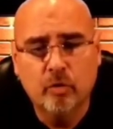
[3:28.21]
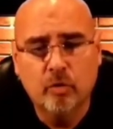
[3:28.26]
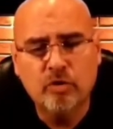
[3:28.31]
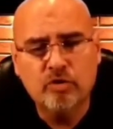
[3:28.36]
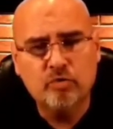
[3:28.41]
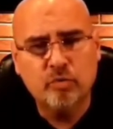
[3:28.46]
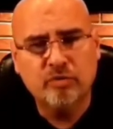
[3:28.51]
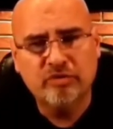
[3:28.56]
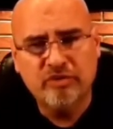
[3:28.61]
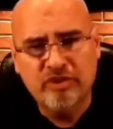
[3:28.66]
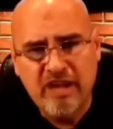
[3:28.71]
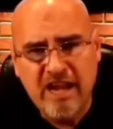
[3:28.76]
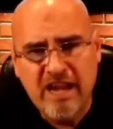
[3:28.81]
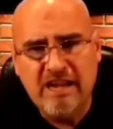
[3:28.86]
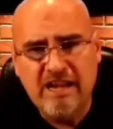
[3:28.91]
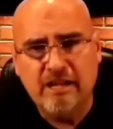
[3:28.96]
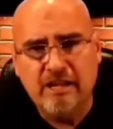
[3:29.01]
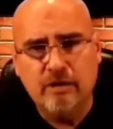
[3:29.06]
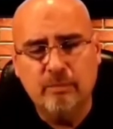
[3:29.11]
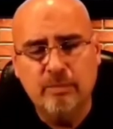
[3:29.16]
which was
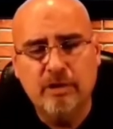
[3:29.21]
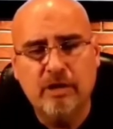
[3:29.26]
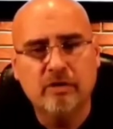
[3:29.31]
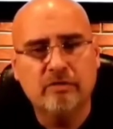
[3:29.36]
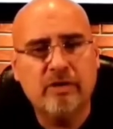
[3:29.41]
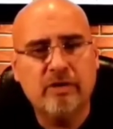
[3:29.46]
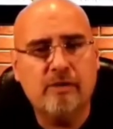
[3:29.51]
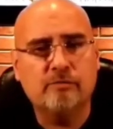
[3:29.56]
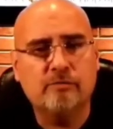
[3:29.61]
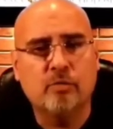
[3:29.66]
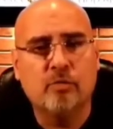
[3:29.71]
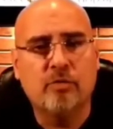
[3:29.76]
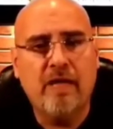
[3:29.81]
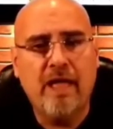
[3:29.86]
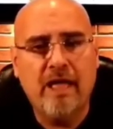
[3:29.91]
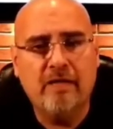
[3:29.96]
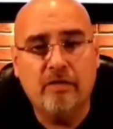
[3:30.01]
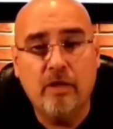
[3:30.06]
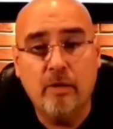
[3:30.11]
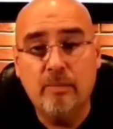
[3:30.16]
needed because after
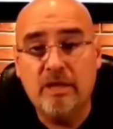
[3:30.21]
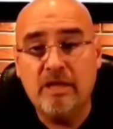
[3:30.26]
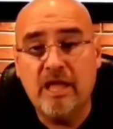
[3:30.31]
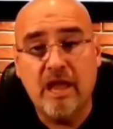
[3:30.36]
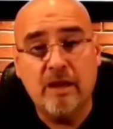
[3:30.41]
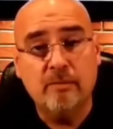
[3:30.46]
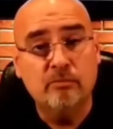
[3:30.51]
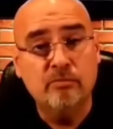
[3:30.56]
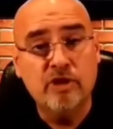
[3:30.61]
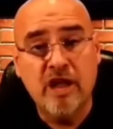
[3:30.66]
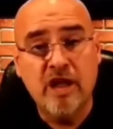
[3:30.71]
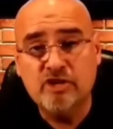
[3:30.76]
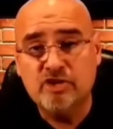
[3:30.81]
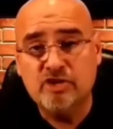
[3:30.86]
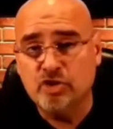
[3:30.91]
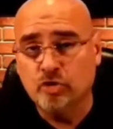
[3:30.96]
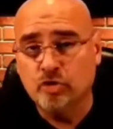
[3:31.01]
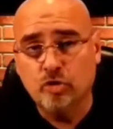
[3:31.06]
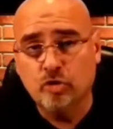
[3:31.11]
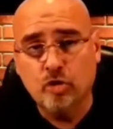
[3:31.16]
that they became
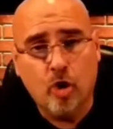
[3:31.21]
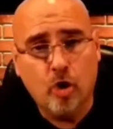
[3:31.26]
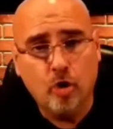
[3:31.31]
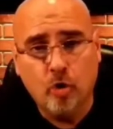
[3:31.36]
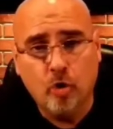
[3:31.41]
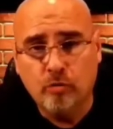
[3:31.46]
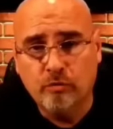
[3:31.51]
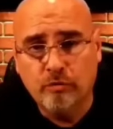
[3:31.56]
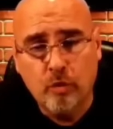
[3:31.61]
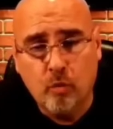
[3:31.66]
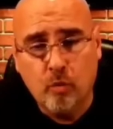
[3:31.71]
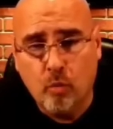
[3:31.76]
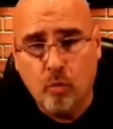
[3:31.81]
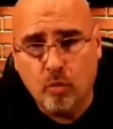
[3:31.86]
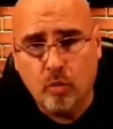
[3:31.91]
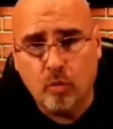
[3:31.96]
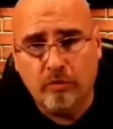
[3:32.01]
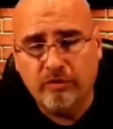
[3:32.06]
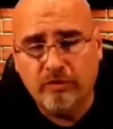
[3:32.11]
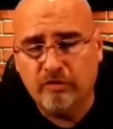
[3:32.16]
nations all over the
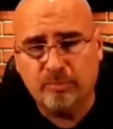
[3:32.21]
world.